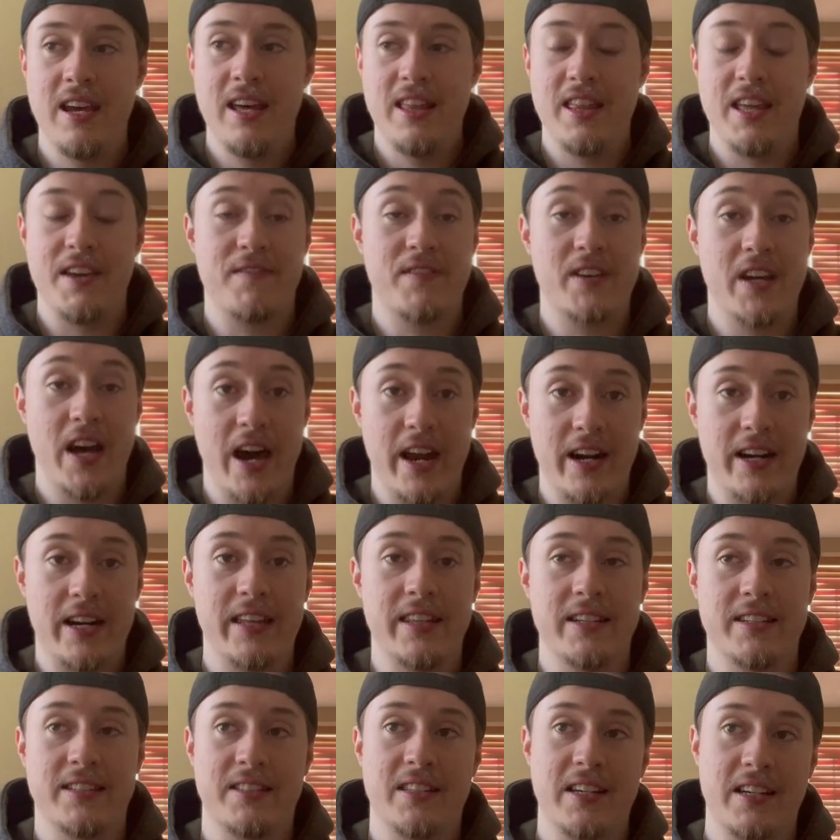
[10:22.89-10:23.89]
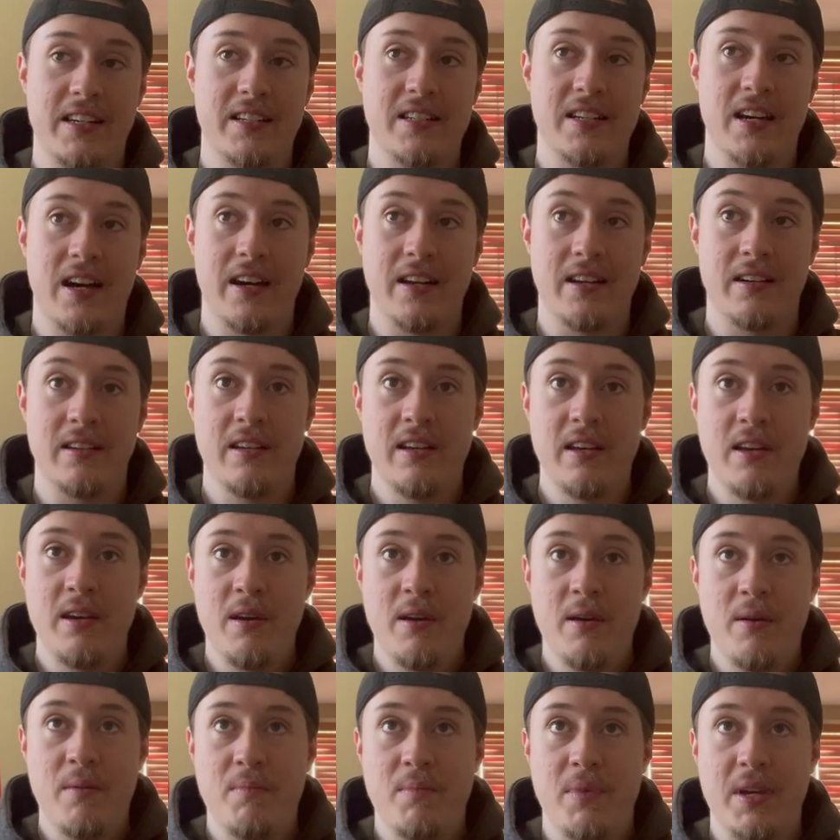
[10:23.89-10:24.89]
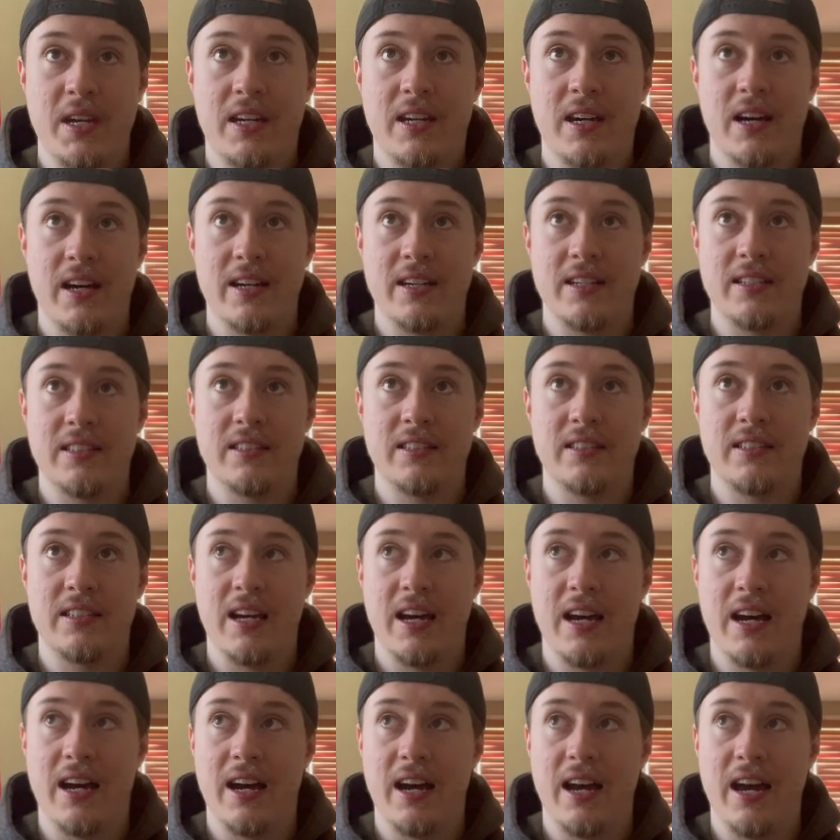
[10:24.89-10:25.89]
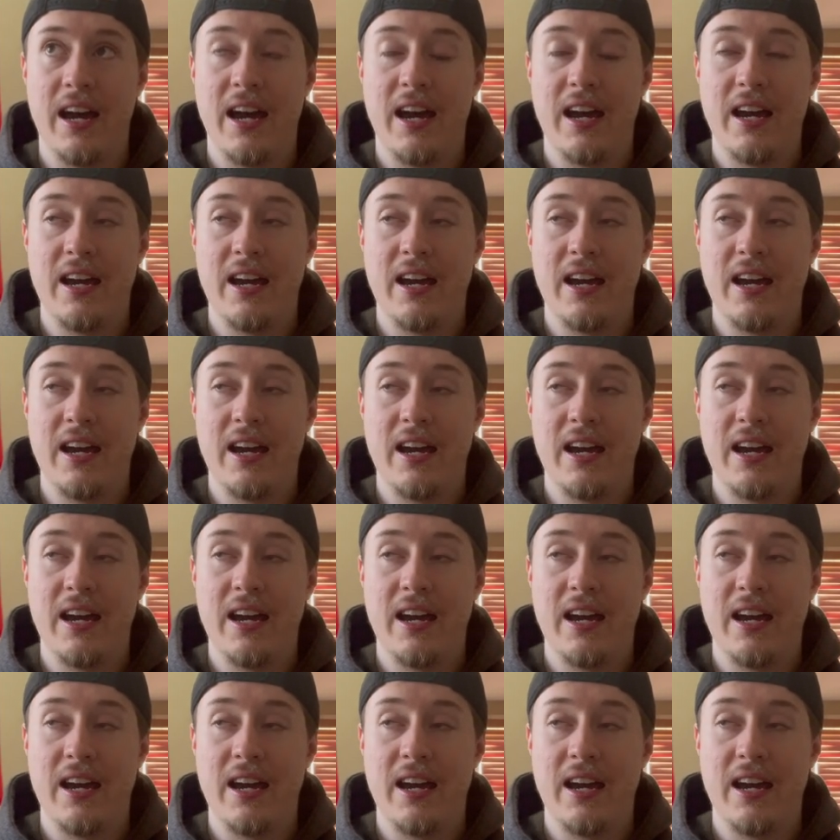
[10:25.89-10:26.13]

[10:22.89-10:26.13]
They've got to get this thing done because they